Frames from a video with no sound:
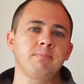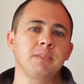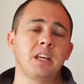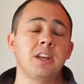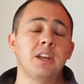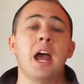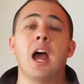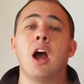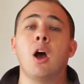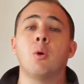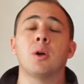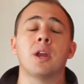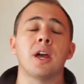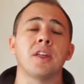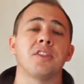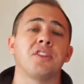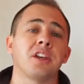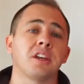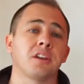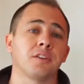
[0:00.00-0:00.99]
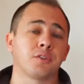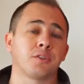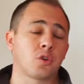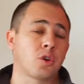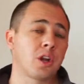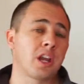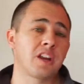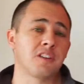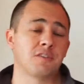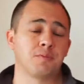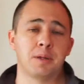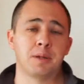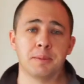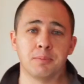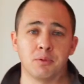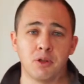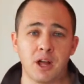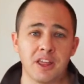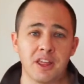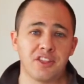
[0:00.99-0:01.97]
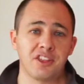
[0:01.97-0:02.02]
Now, when I think of creative
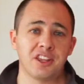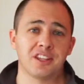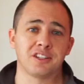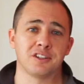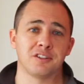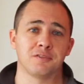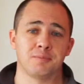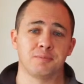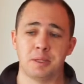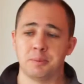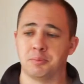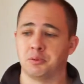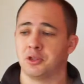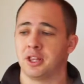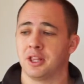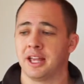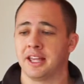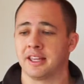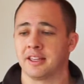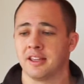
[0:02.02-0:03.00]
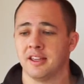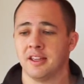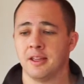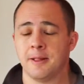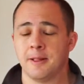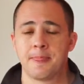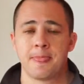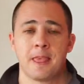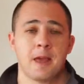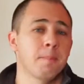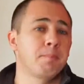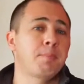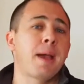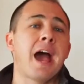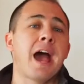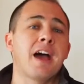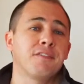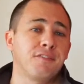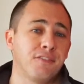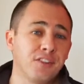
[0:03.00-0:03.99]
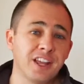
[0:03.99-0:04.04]
people, I think of people like
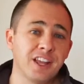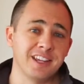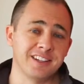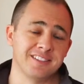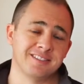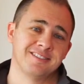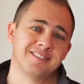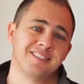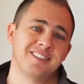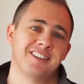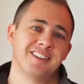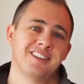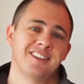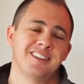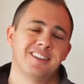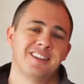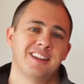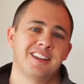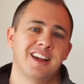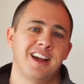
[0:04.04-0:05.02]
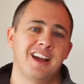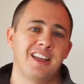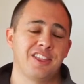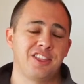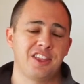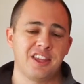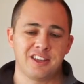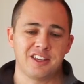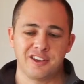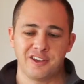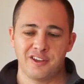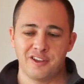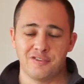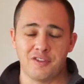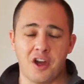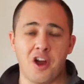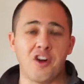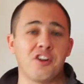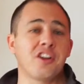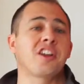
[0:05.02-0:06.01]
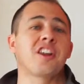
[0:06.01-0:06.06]
Pat Flynn. I think of
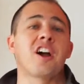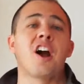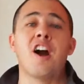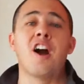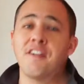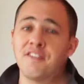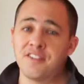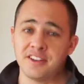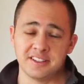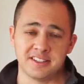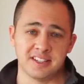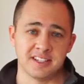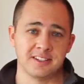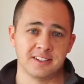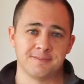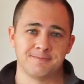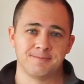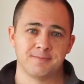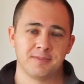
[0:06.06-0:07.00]
Ariana Huffington.